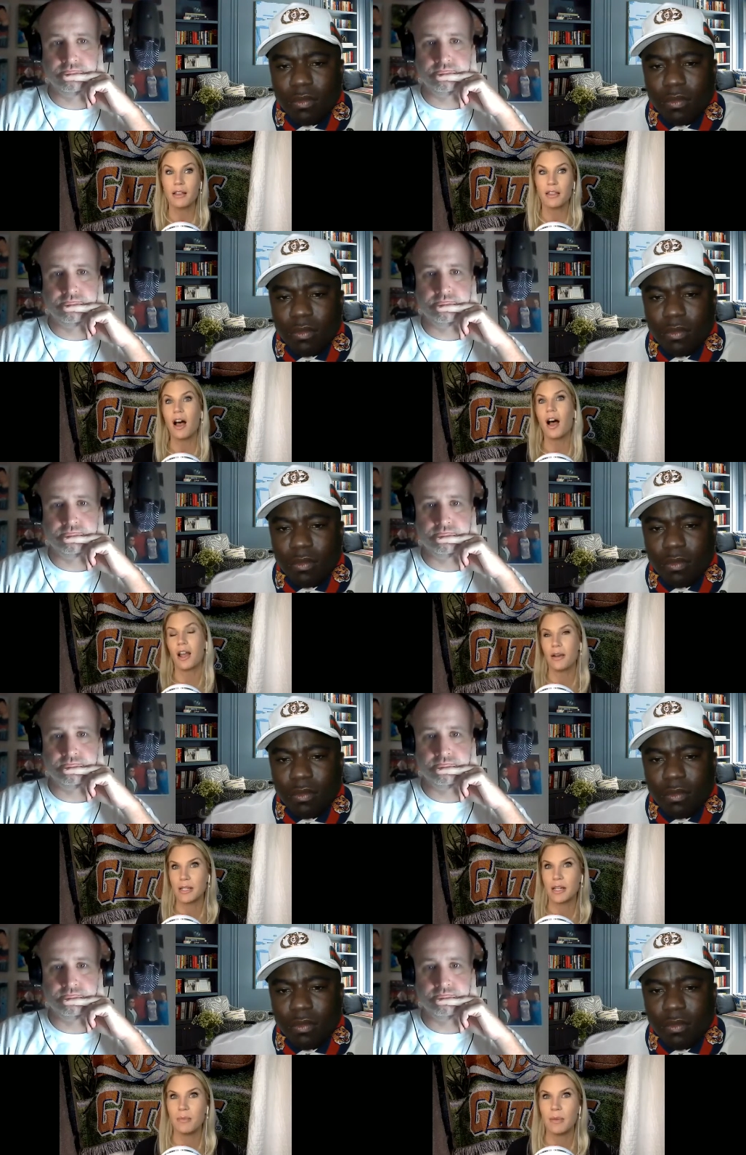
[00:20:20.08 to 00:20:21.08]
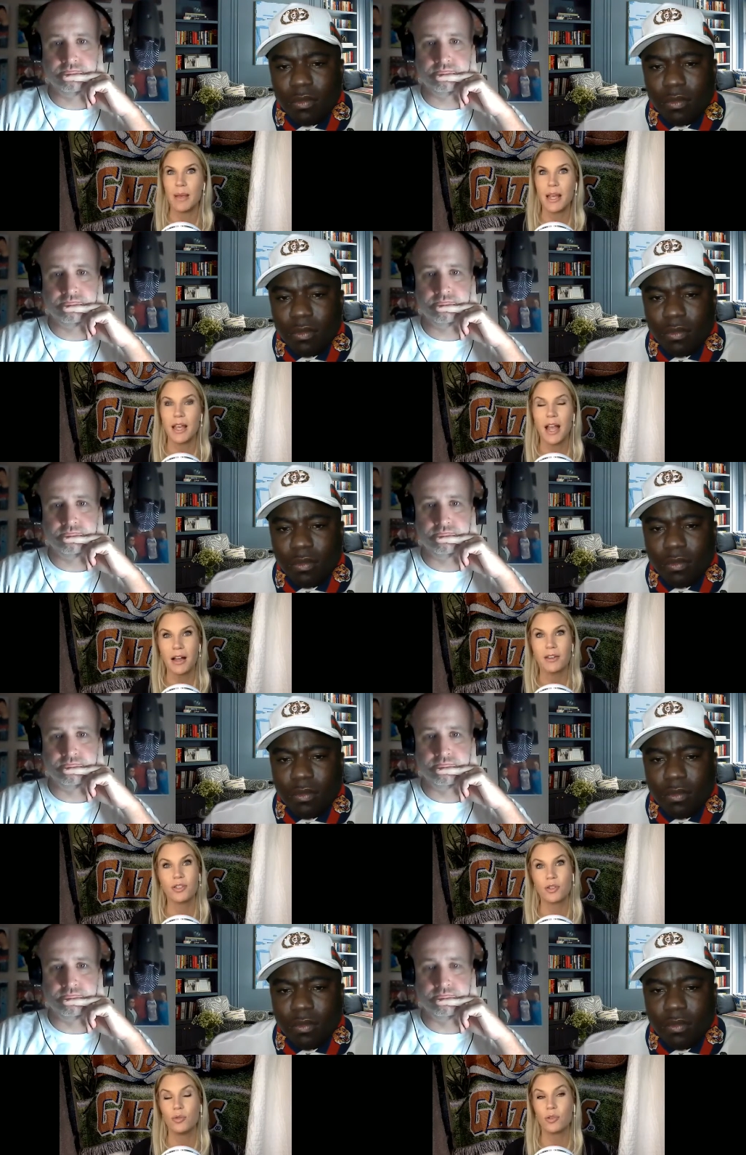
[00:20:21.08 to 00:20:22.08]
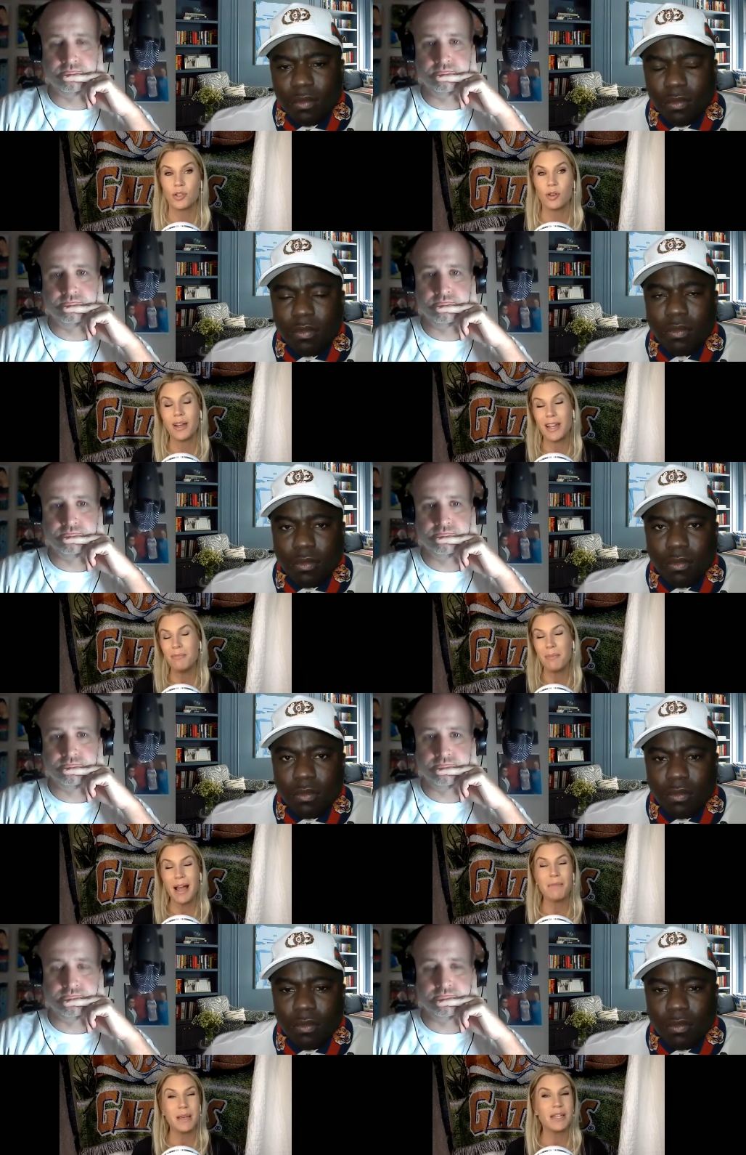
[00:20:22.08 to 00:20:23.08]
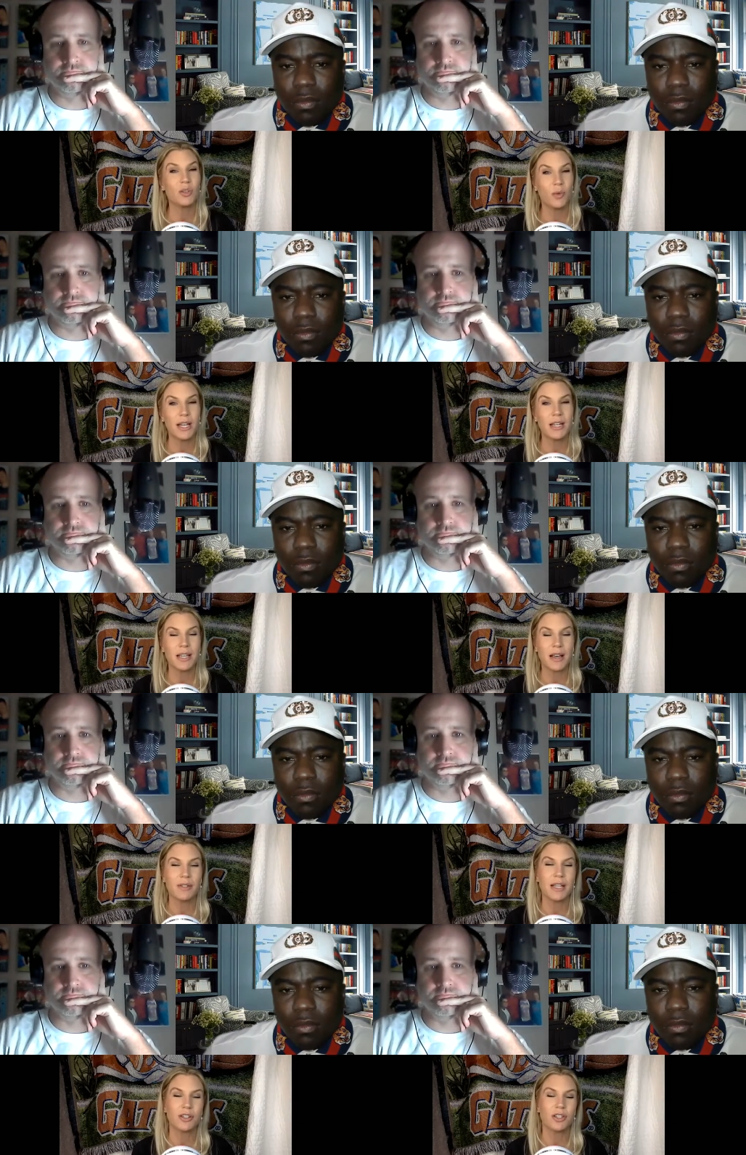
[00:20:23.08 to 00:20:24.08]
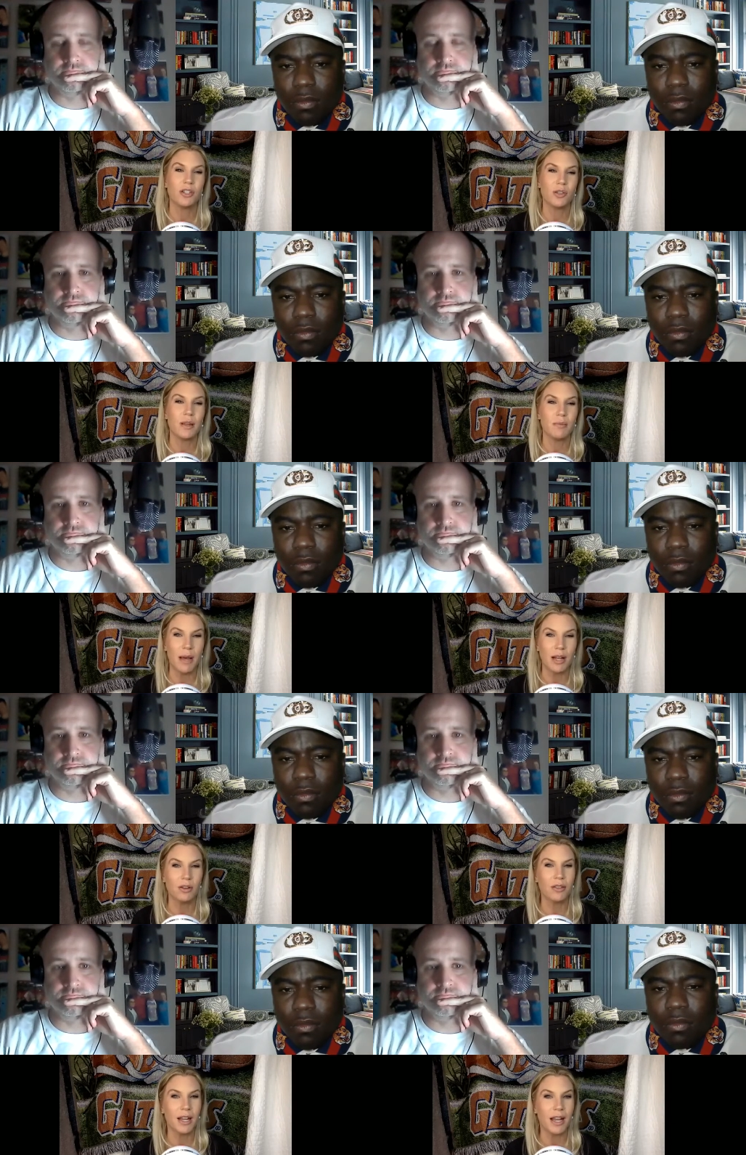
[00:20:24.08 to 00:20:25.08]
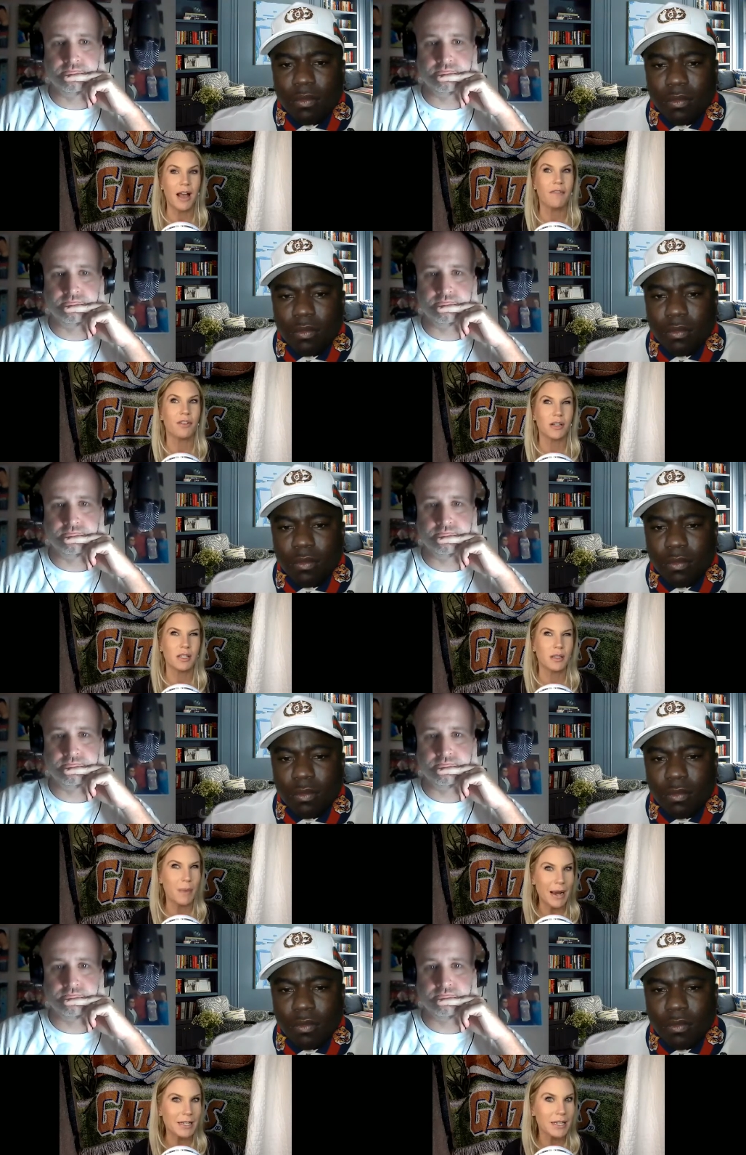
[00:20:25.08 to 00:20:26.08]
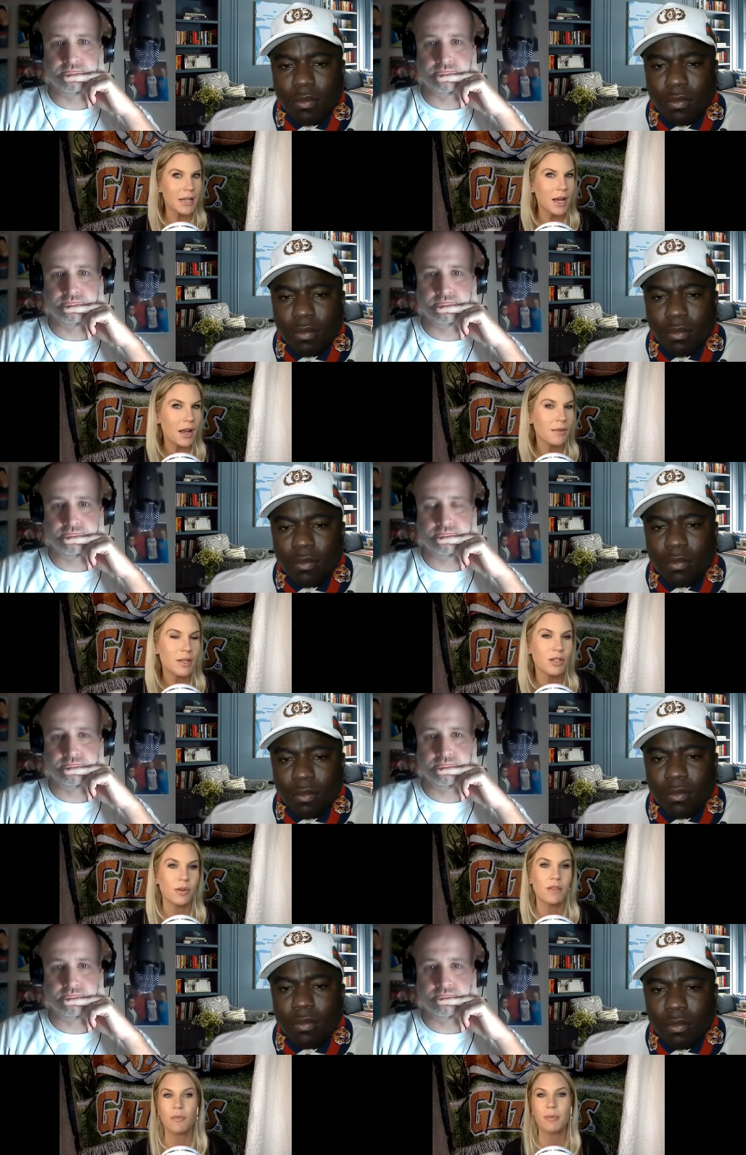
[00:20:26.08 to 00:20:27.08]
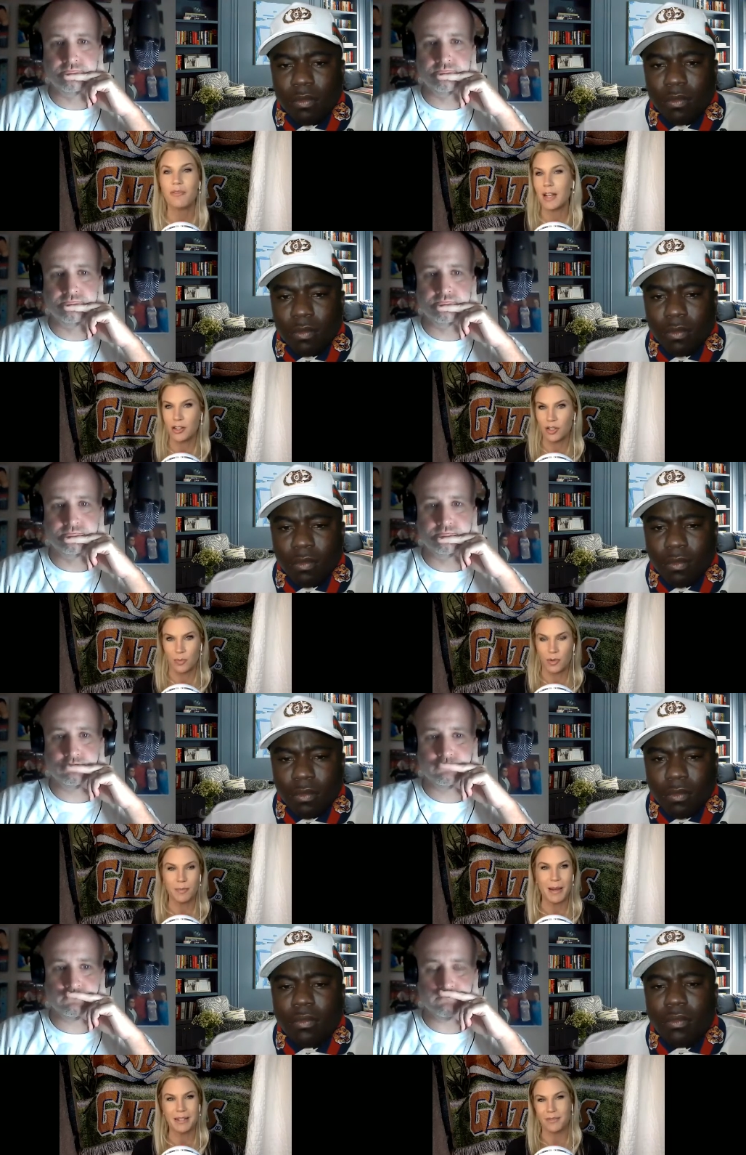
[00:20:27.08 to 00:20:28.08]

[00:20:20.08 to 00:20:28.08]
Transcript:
Speaker 1: thought I was going to be making out of school. So in my mid 20s, I was actually doing better than I ever expected I'd be doing from a financial perspective.